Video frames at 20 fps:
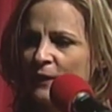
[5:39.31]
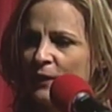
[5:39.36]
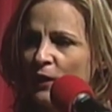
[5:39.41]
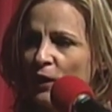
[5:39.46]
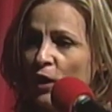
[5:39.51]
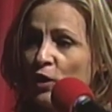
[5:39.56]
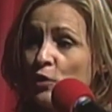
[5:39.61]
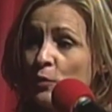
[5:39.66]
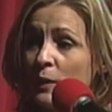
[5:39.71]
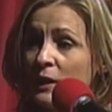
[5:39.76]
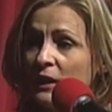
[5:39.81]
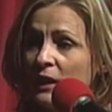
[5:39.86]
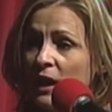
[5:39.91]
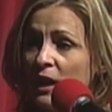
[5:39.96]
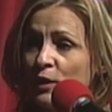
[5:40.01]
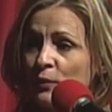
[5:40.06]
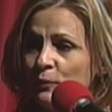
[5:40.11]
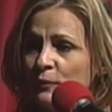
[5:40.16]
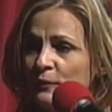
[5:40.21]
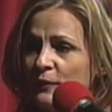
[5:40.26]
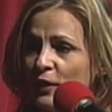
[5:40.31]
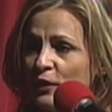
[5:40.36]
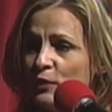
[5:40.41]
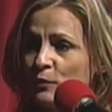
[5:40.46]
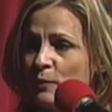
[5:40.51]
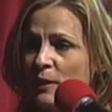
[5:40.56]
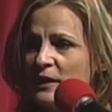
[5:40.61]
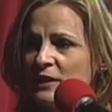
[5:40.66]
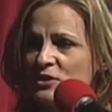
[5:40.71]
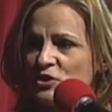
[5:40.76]
Are you ready? Are you
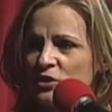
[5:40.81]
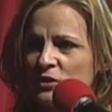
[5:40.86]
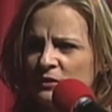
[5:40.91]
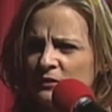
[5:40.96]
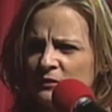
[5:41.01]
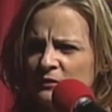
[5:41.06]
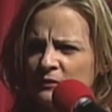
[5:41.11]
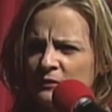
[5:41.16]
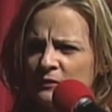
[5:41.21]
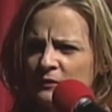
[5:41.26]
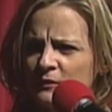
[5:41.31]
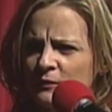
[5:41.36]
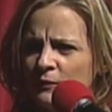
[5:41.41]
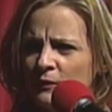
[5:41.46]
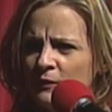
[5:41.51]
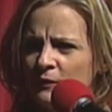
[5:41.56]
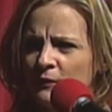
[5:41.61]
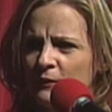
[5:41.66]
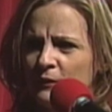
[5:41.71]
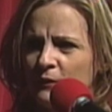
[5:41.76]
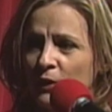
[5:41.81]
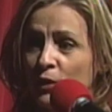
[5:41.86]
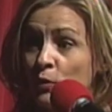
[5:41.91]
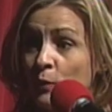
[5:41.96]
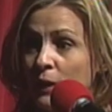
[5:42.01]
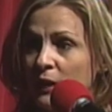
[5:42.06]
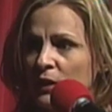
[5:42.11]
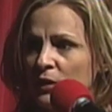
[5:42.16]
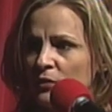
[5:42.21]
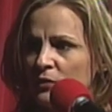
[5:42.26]
ready, Jean? Are you
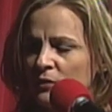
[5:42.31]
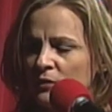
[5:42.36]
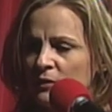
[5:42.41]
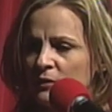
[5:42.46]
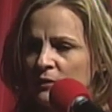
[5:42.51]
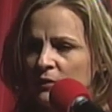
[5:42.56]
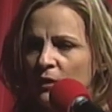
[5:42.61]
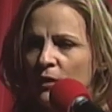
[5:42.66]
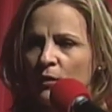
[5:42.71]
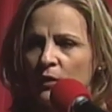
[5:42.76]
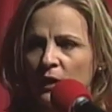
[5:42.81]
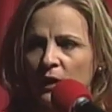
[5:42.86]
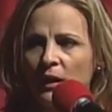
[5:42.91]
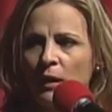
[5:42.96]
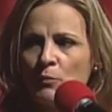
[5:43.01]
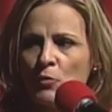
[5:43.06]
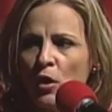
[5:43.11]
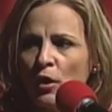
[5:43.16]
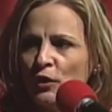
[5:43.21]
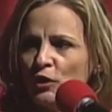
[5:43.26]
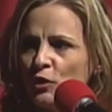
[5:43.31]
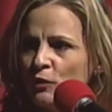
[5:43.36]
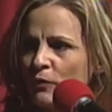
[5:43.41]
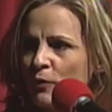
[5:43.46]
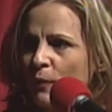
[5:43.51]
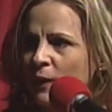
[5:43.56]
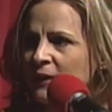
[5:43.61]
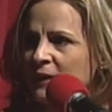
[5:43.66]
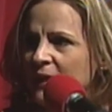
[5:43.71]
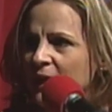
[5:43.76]
ready? Okay, I'm calling you the
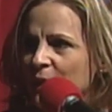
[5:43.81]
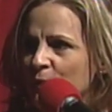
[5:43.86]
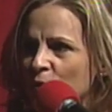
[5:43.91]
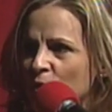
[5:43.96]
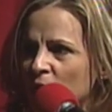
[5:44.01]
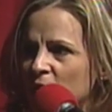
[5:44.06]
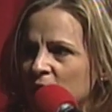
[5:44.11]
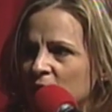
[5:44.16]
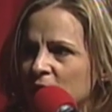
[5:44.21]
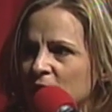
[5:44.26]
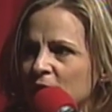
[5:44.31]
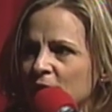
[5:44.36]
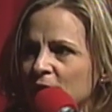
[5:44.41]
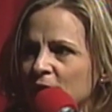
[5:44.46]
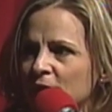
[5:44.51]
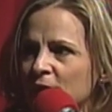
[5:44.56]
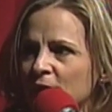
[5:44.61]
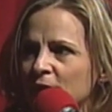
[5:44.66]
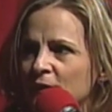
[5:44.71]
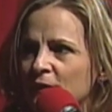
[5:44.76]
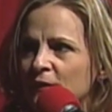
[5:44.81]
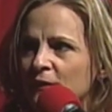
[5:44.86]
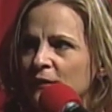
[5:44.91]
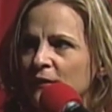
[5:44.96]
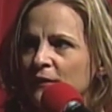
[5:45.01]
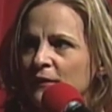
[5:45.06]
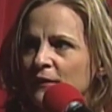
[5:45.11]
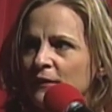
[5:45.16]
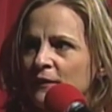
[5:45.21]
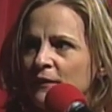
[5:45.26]
right name, right?
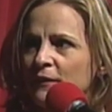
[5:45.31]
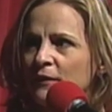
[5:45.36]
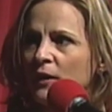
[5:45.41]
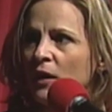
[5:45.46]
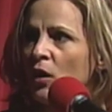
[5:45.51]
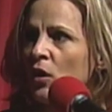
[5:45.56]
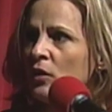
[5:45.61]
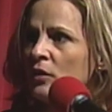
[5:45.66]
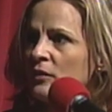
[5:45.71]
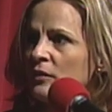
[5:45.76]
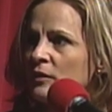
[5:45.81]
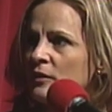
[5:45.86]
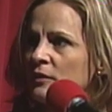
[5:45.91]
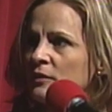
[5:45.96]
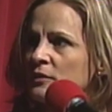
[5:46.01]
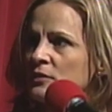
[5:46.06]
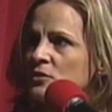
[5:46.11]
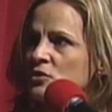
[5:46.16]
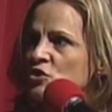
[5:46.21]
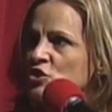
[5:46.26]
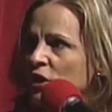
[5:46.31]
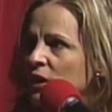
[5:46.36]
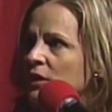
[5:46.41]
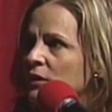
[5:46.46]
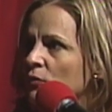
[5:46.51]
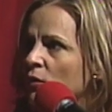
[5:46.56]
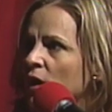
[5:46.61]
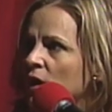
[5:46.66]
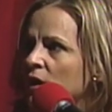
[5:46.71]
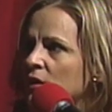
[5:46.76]
Huh?
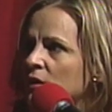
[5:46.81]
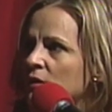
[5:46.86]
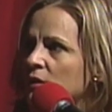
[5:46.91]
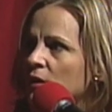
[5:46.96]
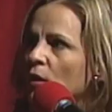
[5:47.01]
Jean, right?